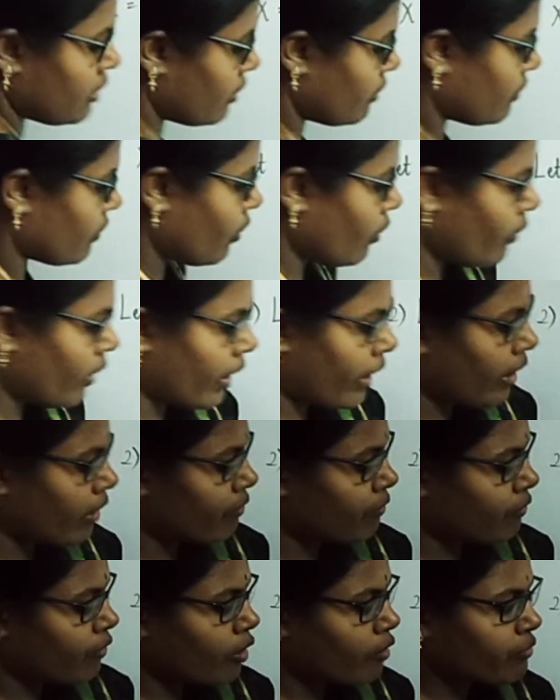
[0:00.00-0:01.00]
So
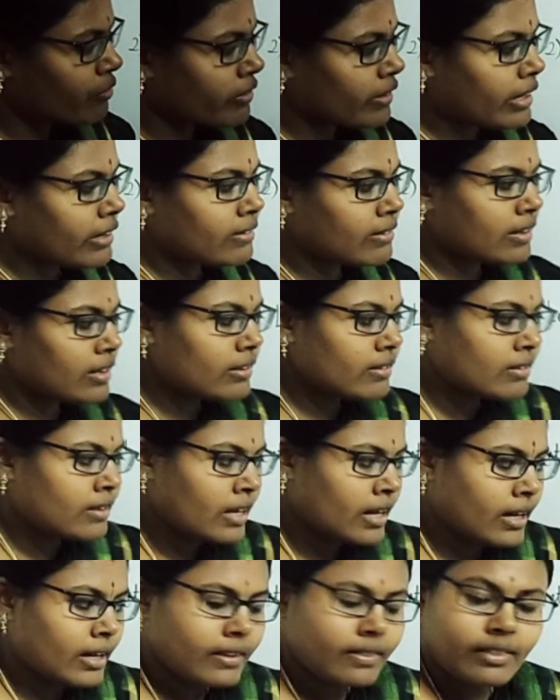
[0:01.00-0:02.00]
f of 6 is
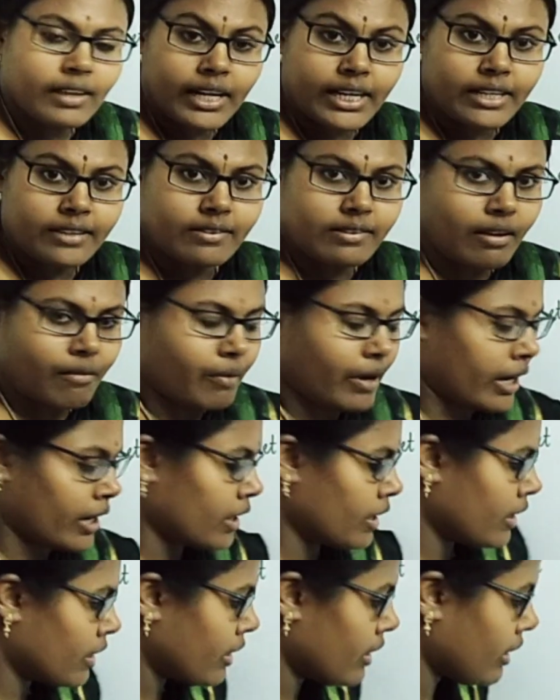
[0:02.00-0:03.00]
37.
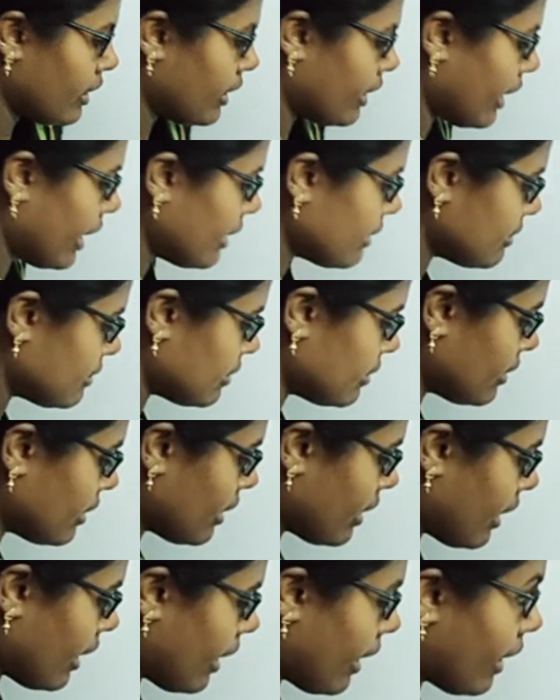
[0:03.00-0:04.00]
Next
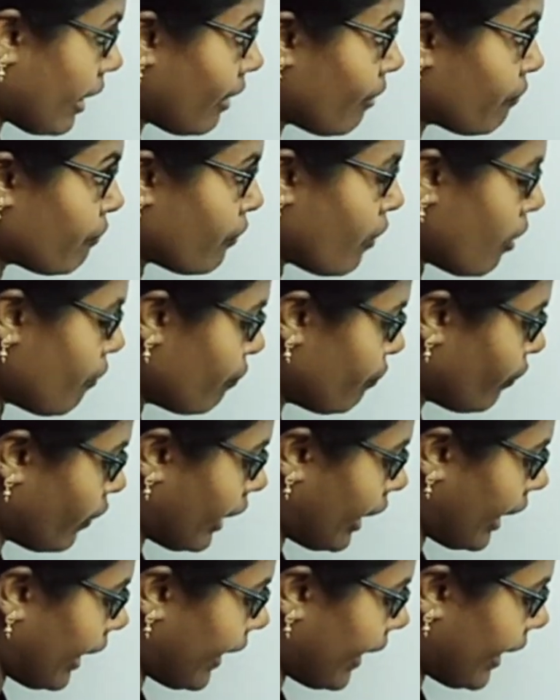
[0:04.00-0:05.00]
f of
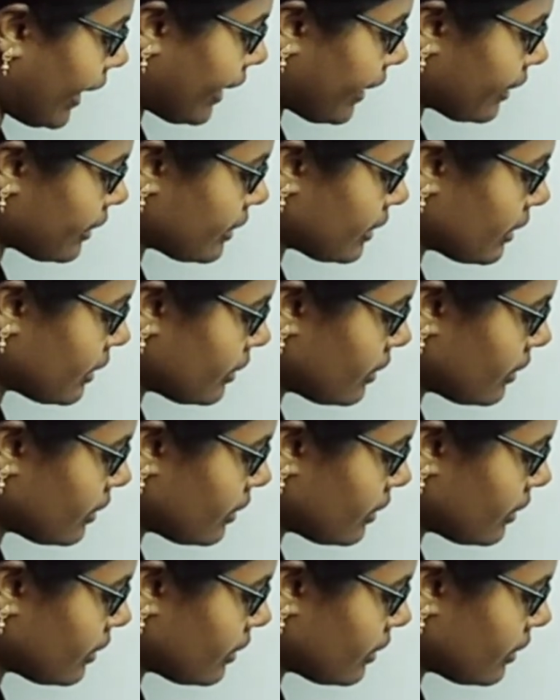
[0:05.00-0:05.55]
8.